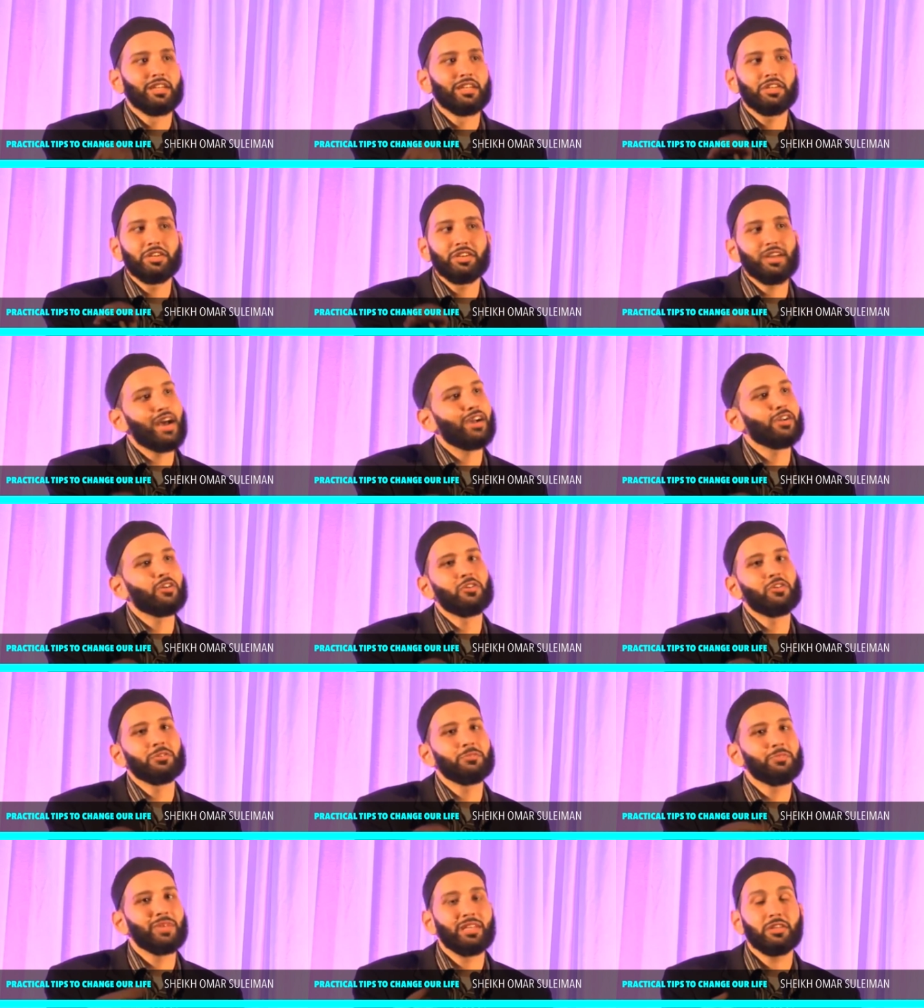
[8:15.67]
You're not
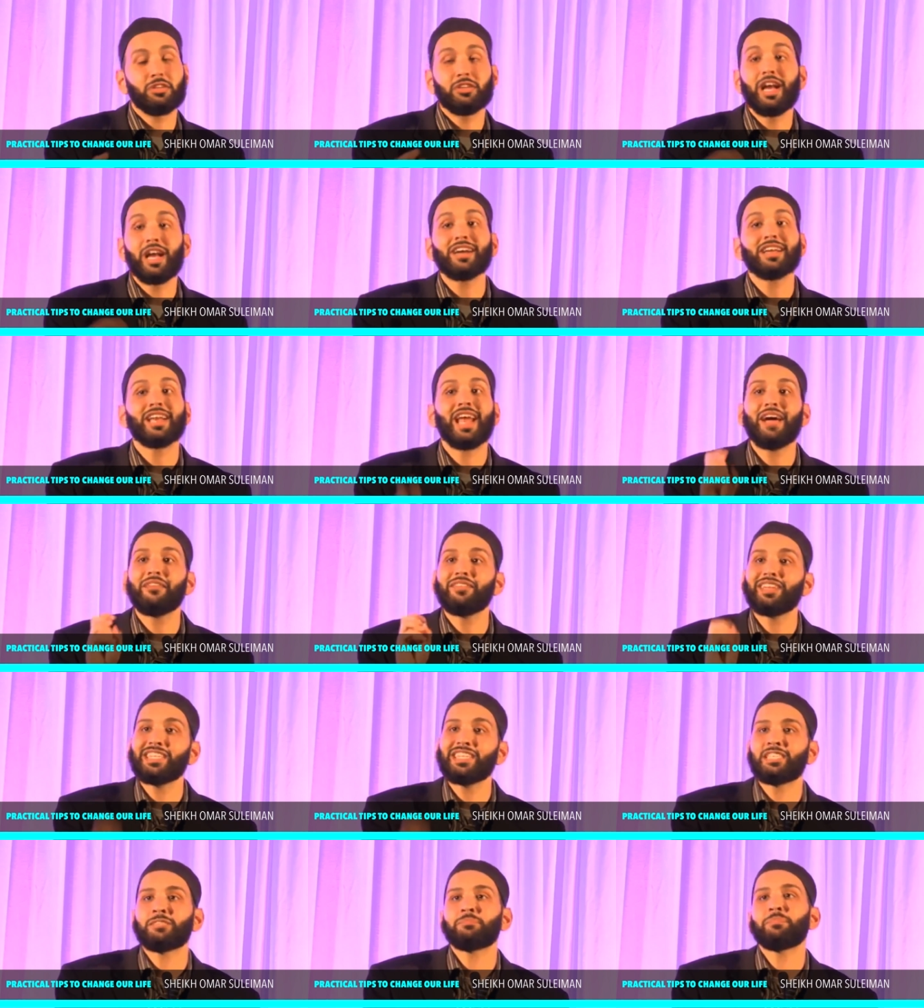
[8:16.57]
going be, you're not going to have
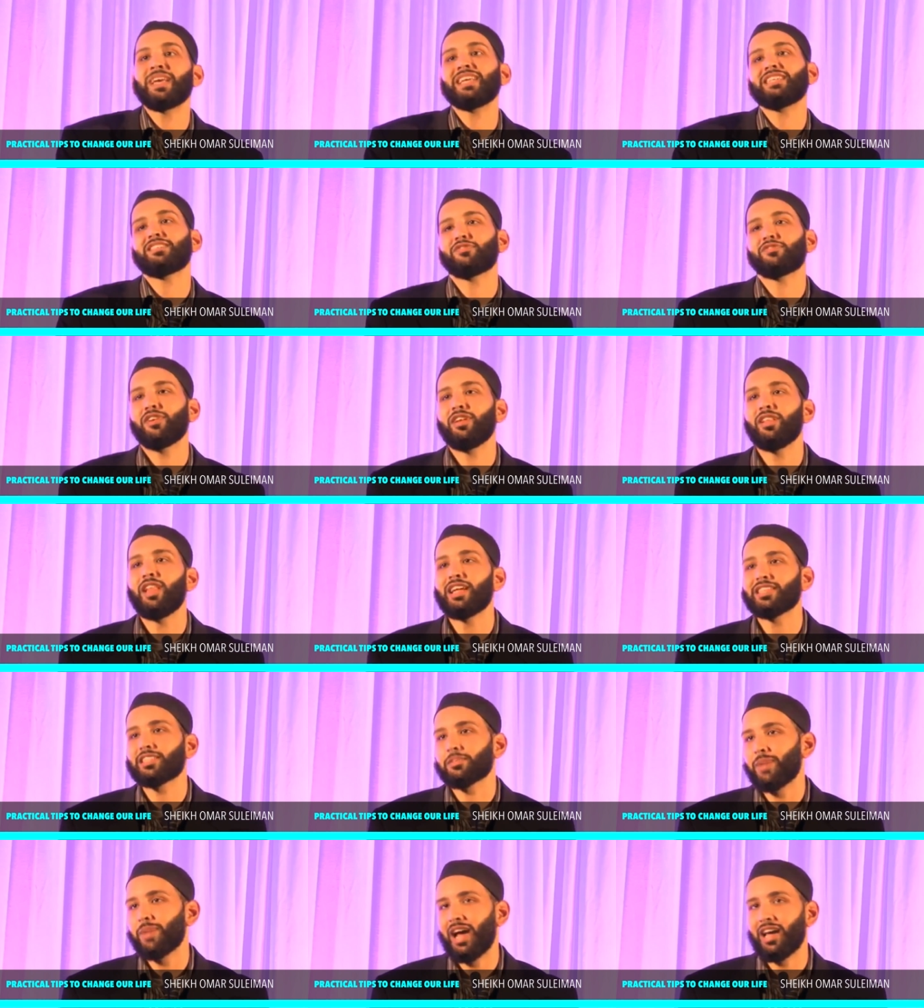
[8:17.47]
any space for Allah
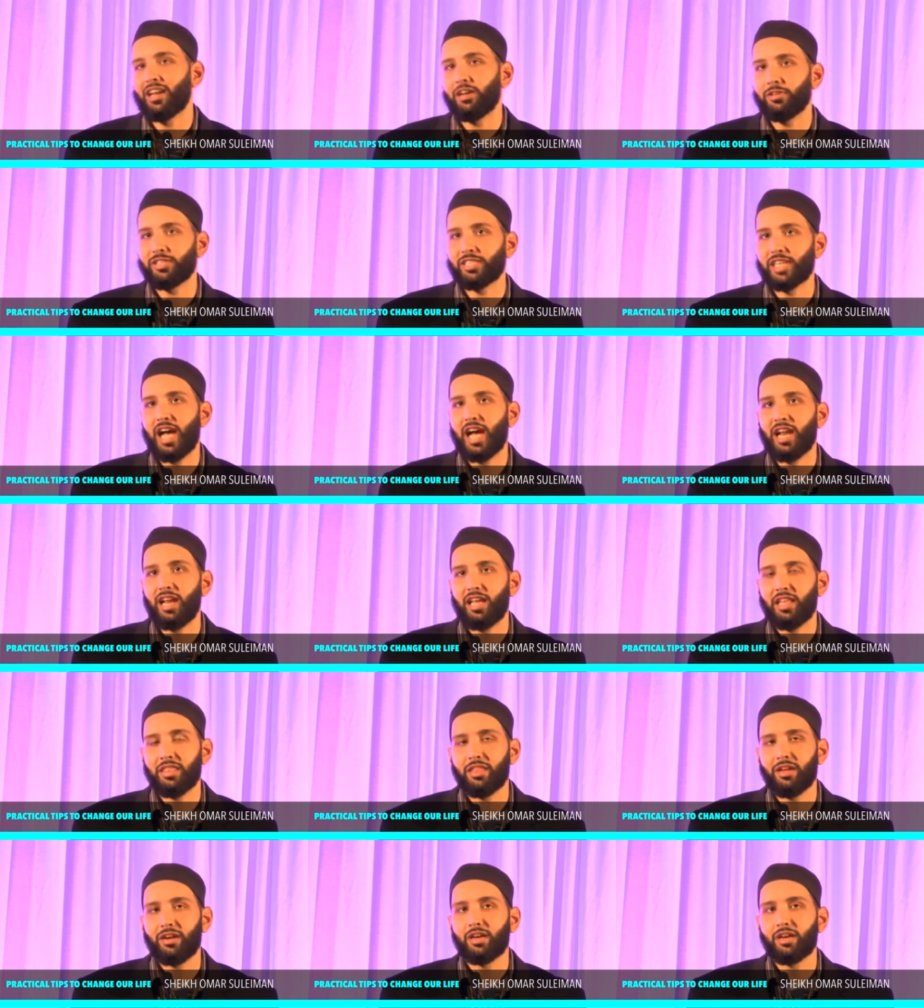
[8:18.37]
subhanahu wa ta'ala
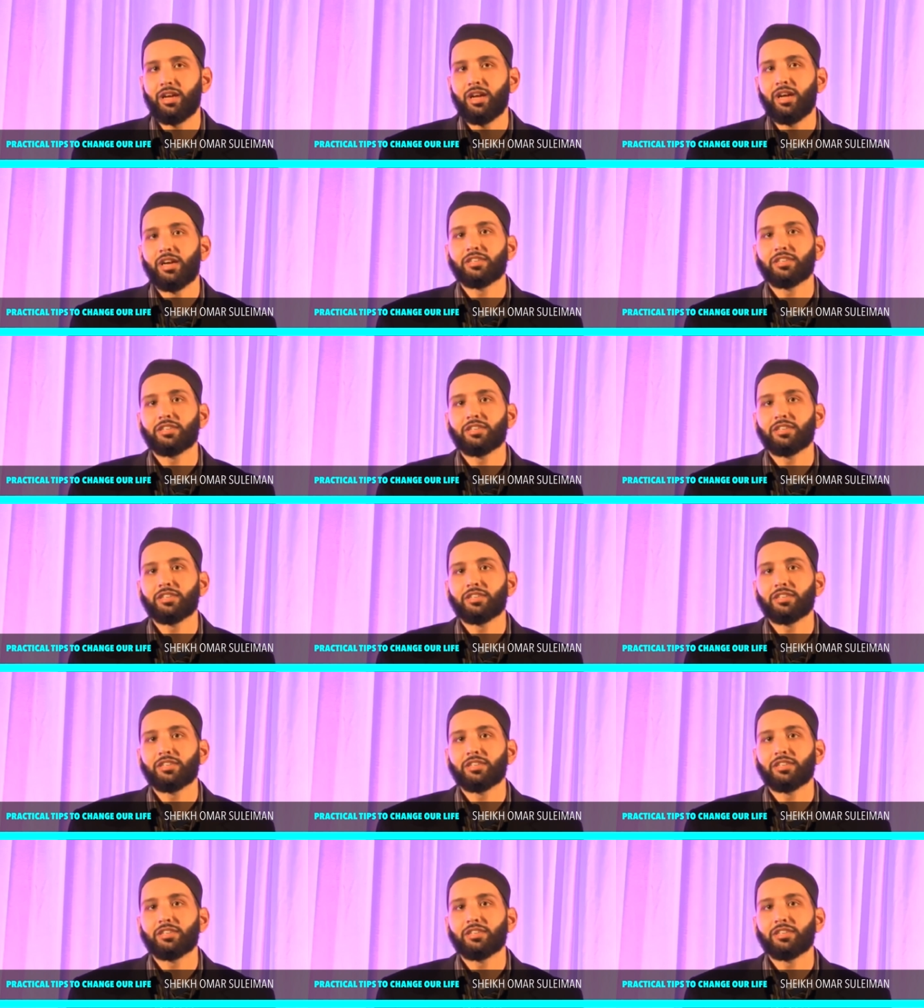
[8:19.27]
in there.